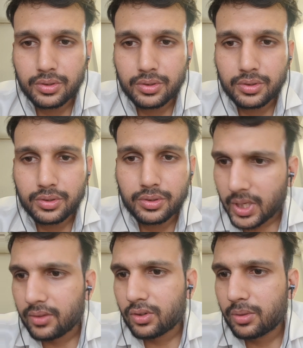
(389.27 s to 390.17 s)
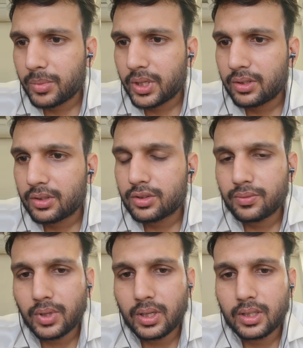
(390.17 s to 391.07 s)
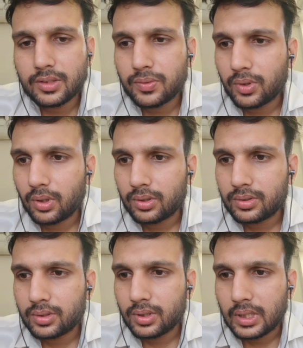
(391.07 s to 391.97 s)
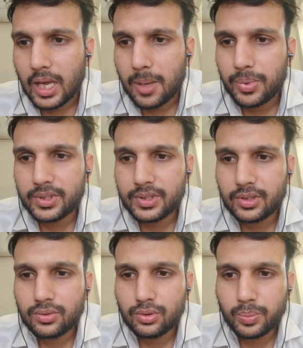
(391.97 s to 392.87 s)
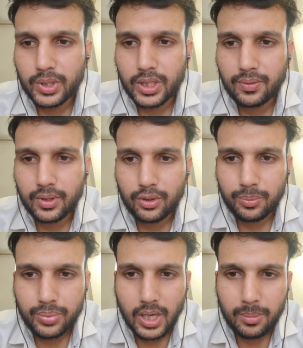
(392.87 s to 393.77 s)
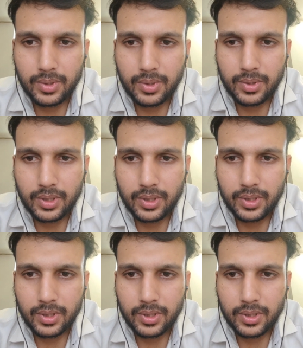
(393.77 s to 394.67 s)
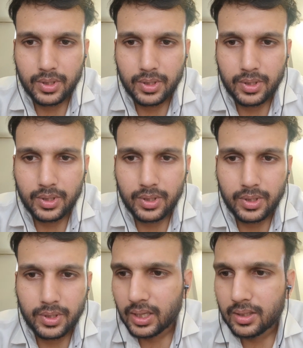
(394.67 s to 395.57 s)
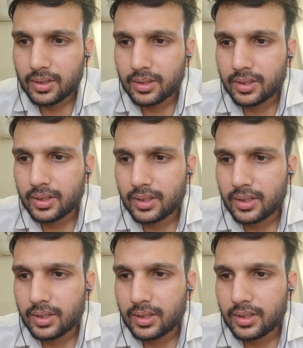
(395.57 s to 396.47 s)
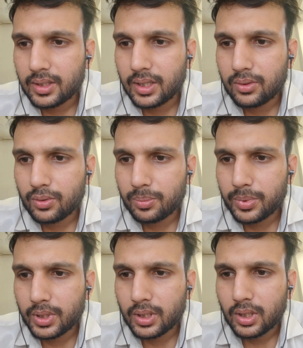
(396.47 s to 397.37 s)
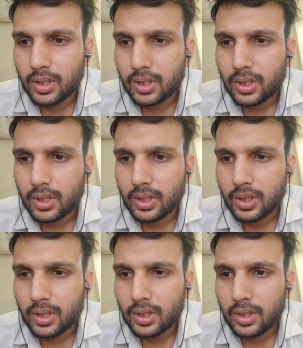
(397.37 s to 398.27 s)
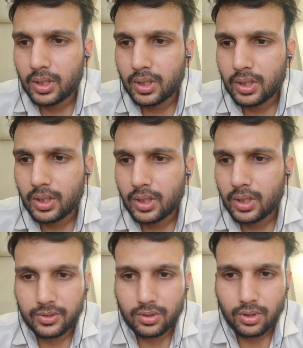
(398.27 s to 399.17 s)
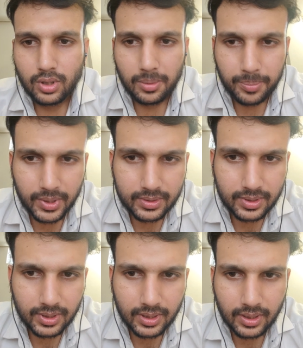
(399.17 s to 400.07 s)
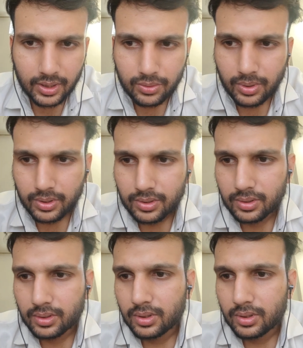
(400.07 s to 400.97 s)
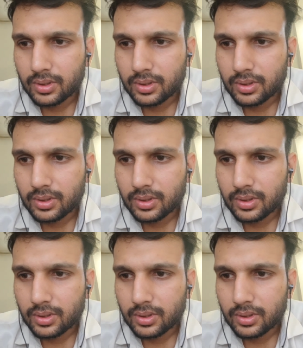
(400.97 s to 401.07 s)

Its main recommendations were as follows. Emphasis should be given to primary education, but there need to be no hasty expansion or compulsion in education.